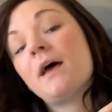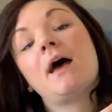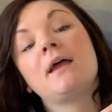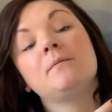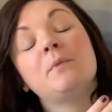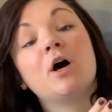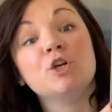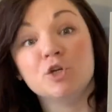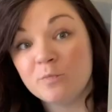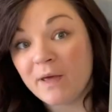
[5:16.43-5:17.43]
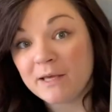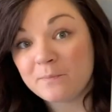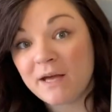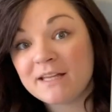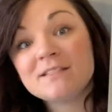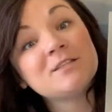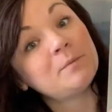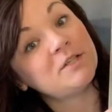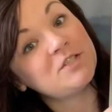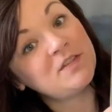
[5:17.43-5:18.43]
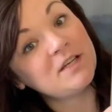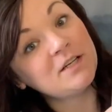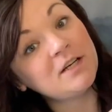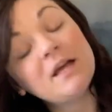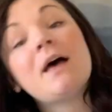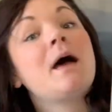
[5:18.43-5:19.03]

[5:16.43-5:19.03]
I bought new paint pens. They're much thinner.